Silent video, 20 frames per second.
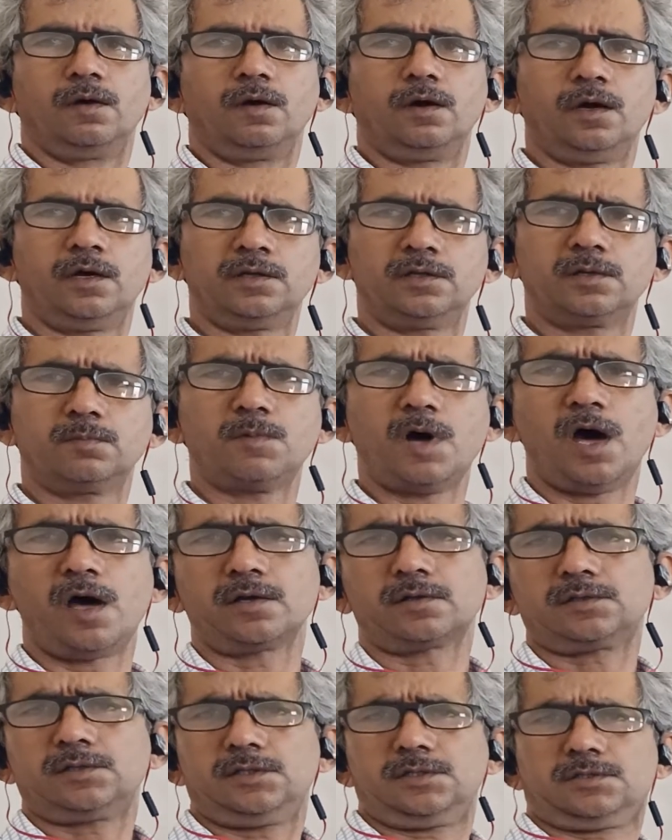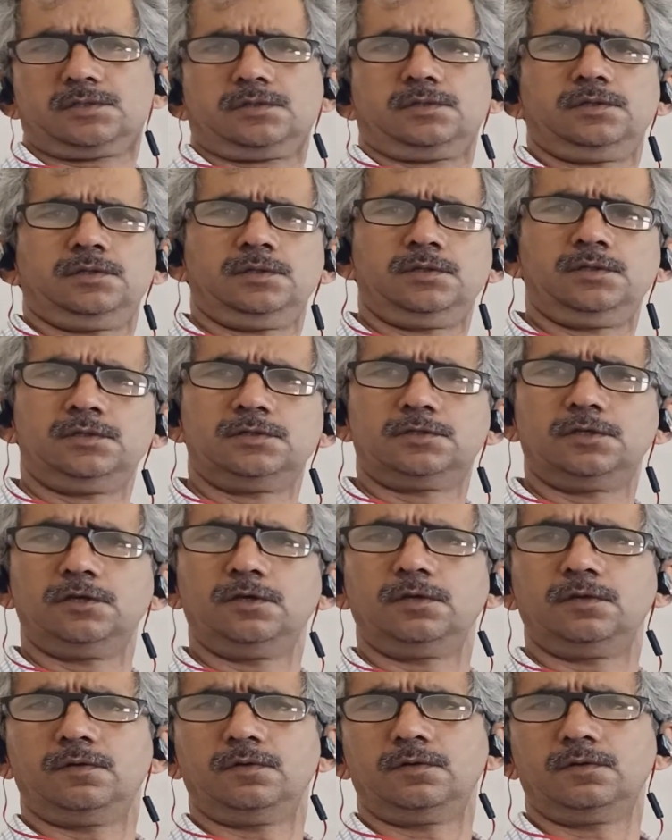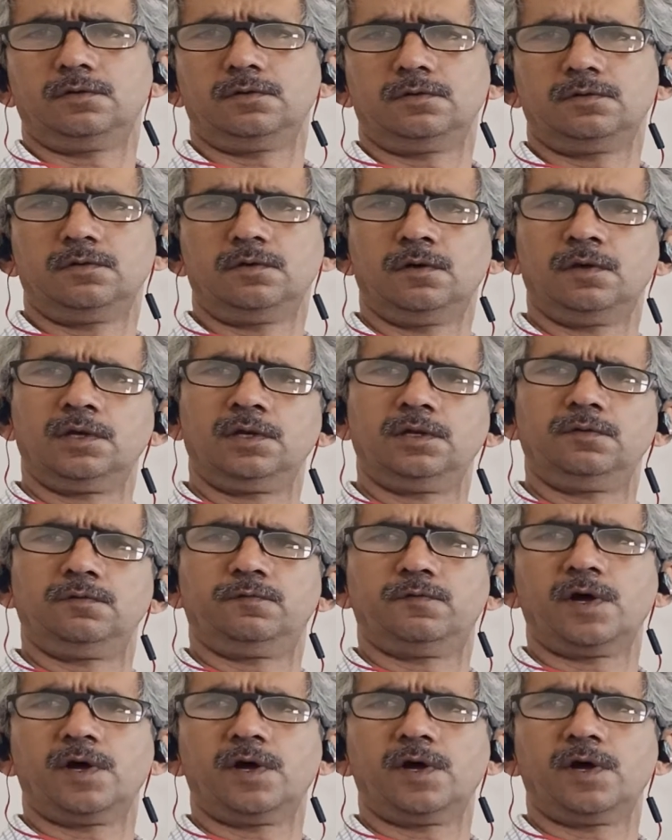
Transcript: Another market is the only